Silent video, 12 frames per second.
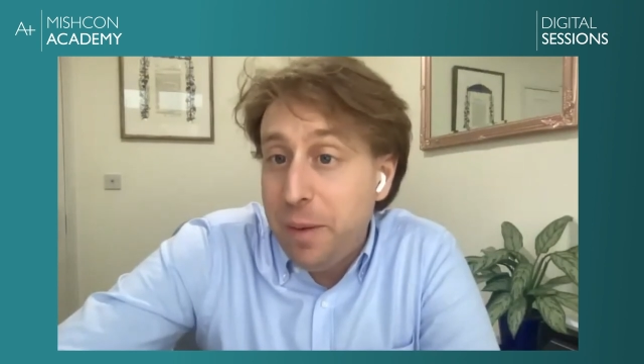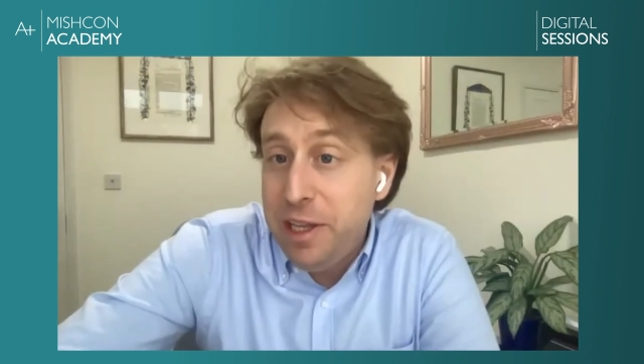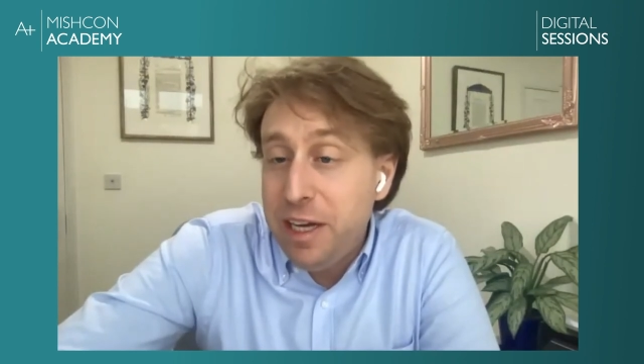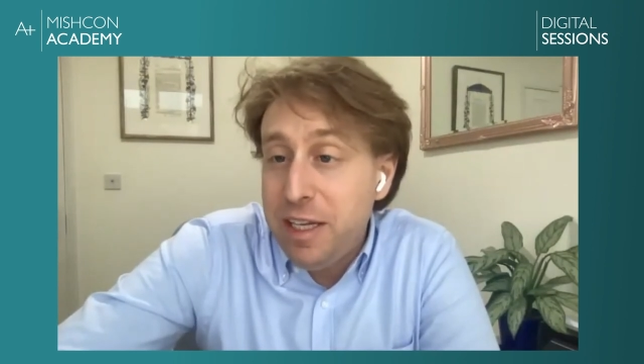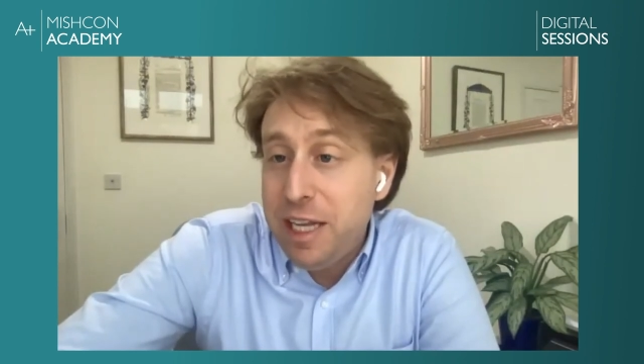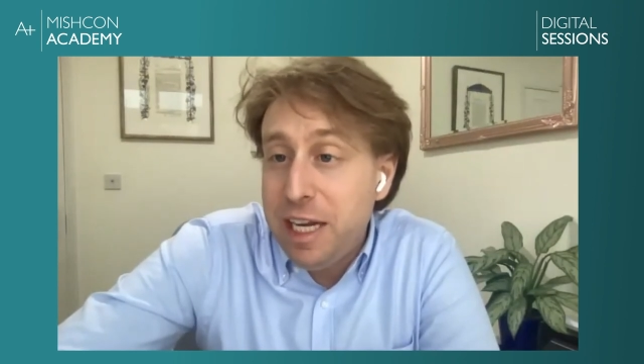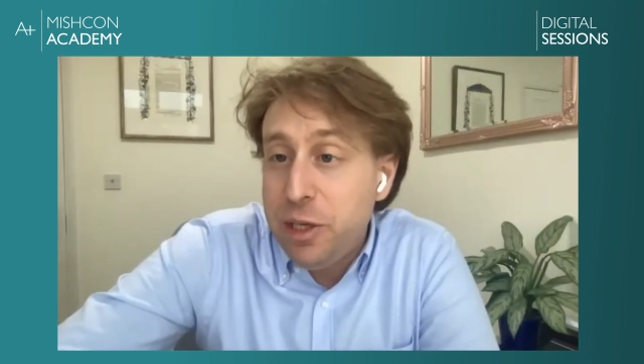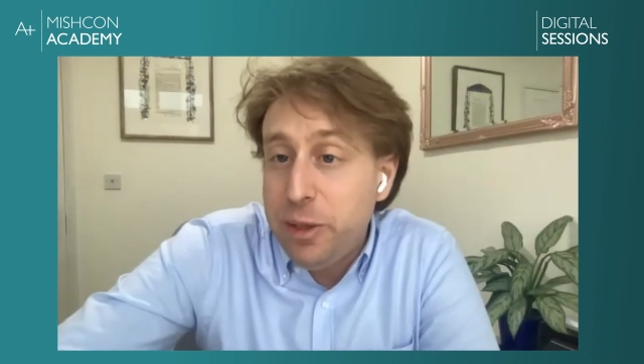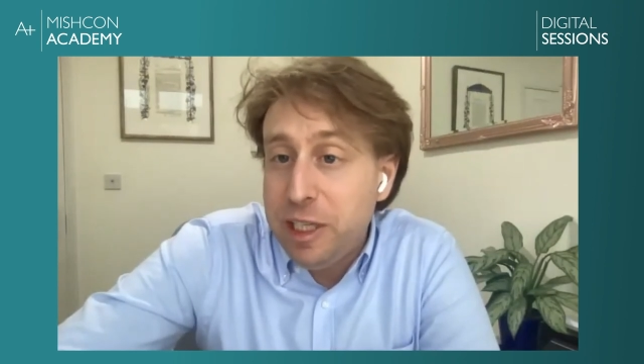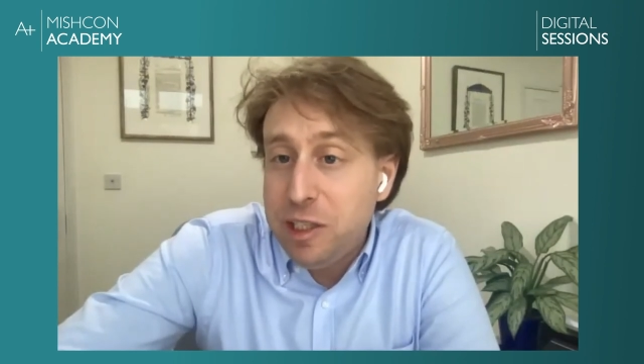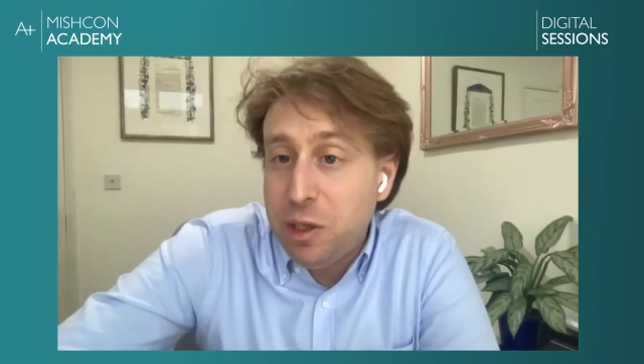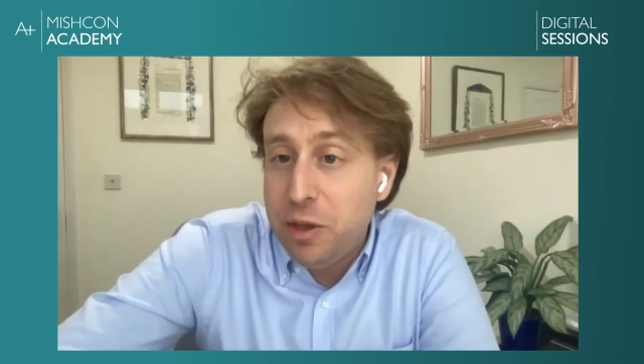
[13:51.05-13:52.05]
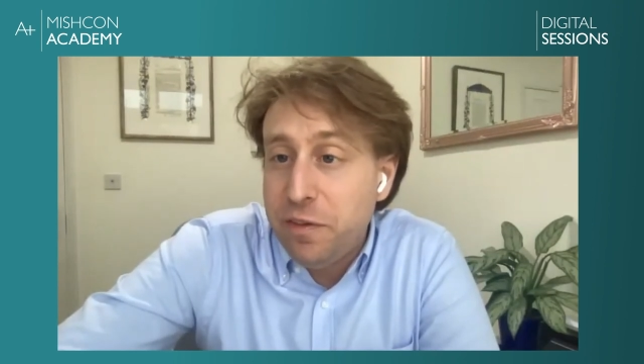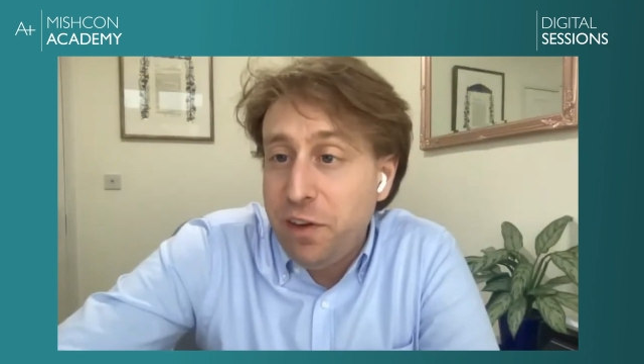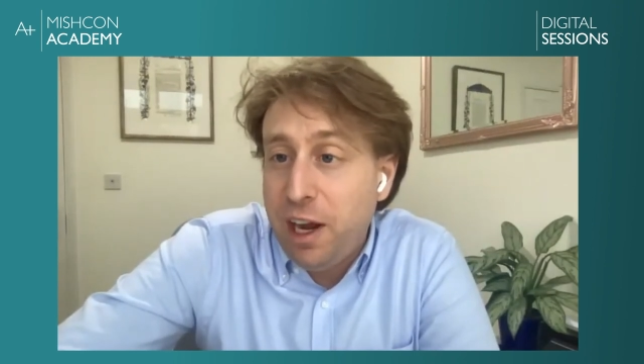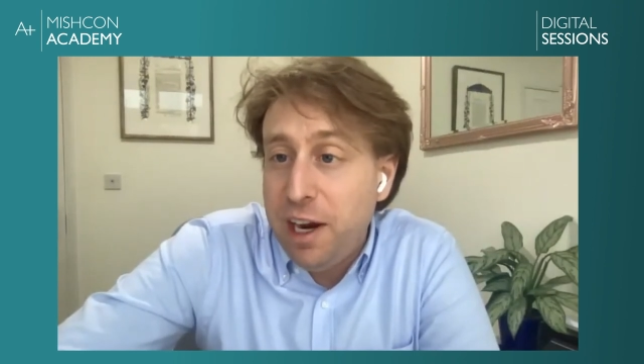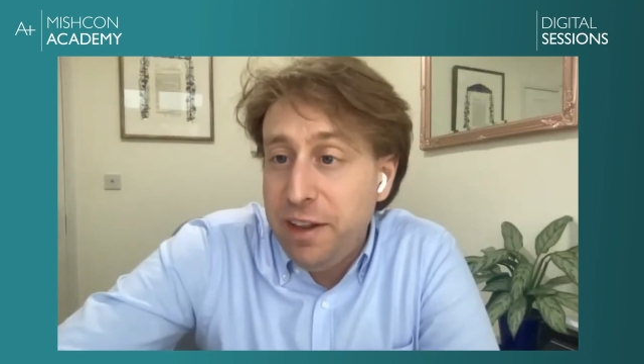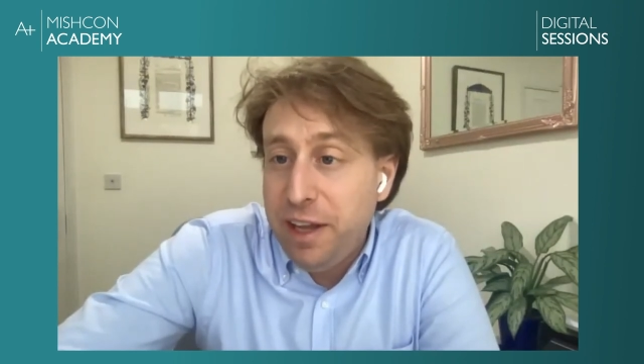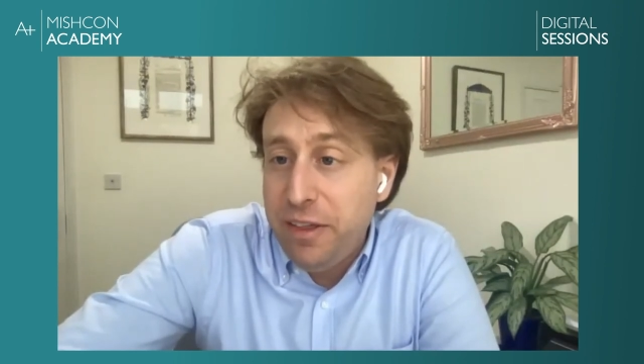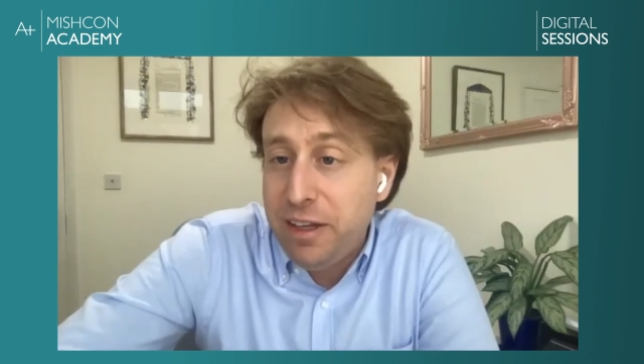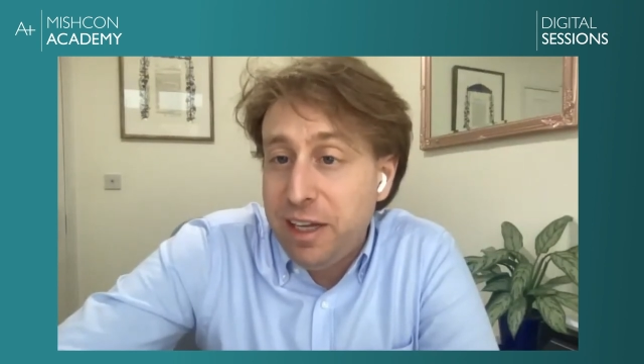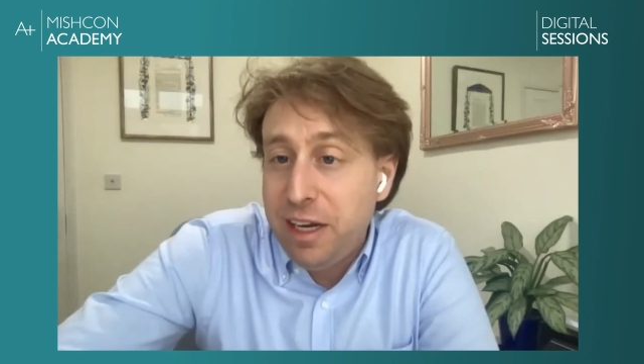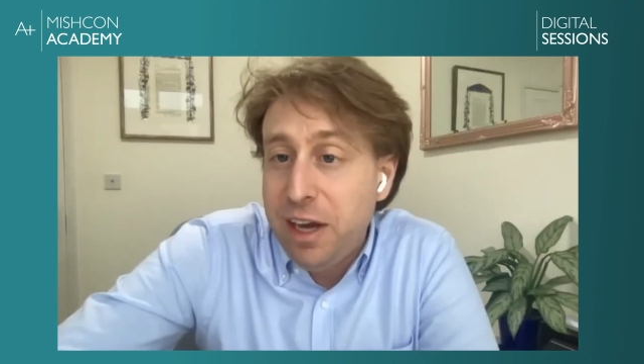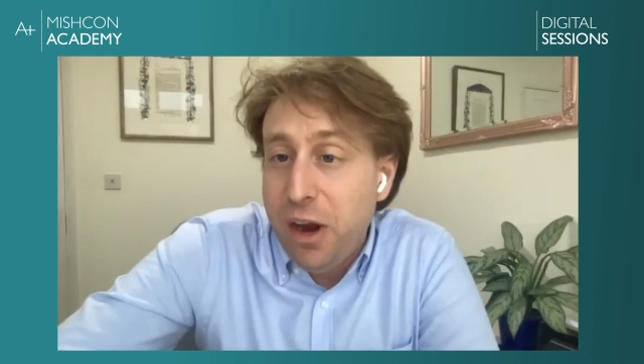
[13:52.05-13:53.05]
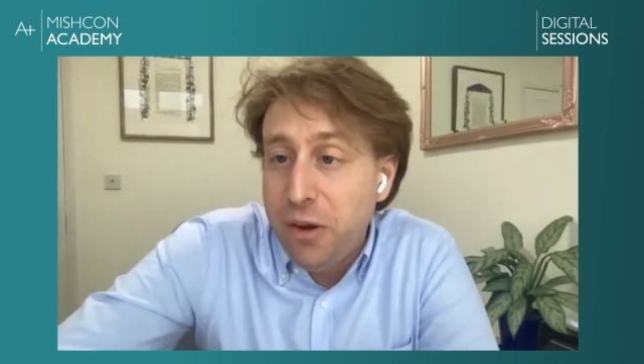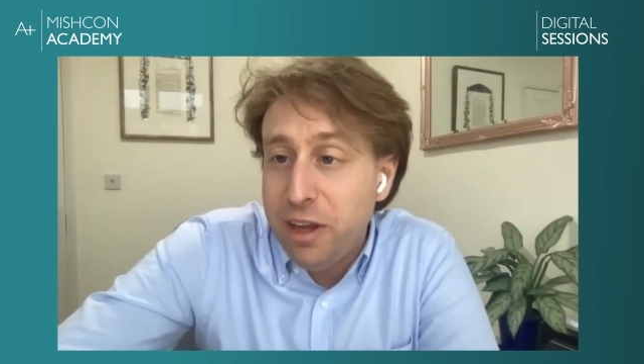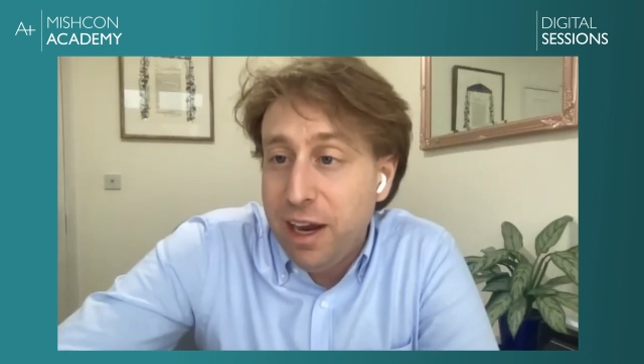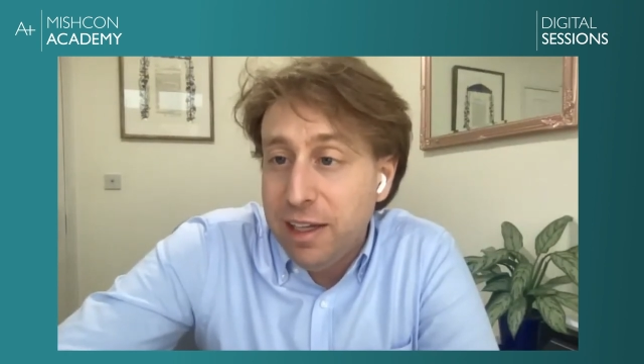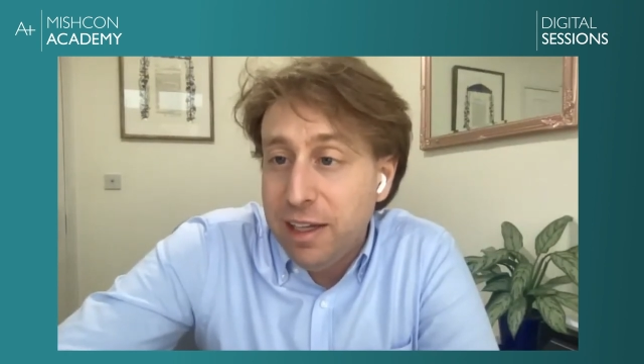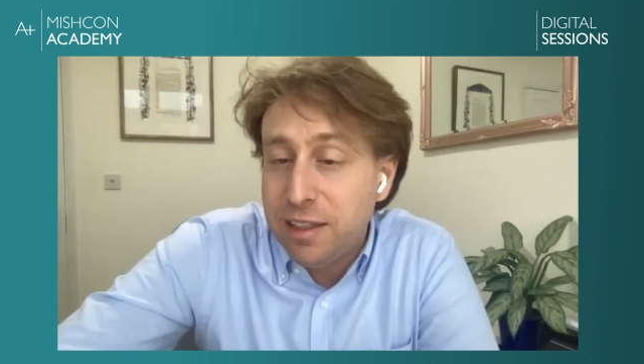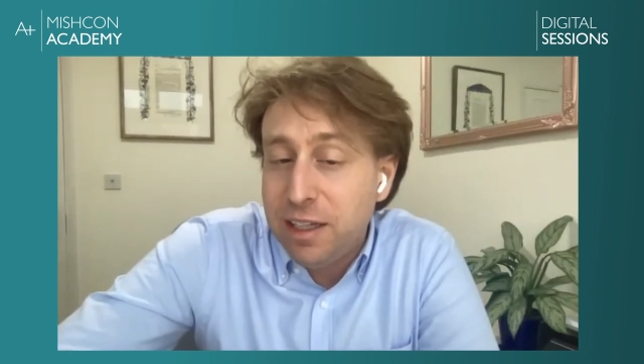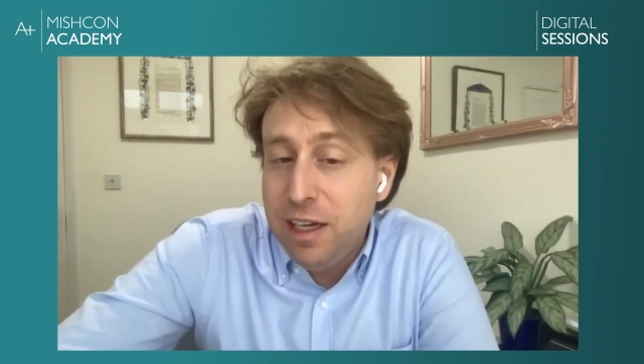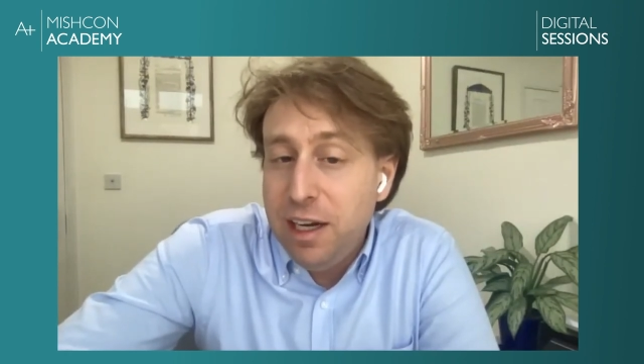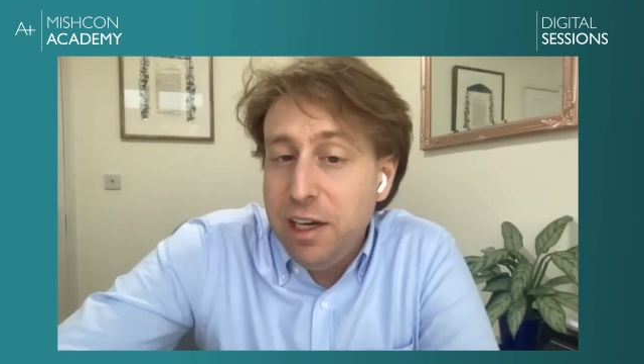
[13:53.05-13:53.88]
I mean, they're doing this on the fly, and I think they know that.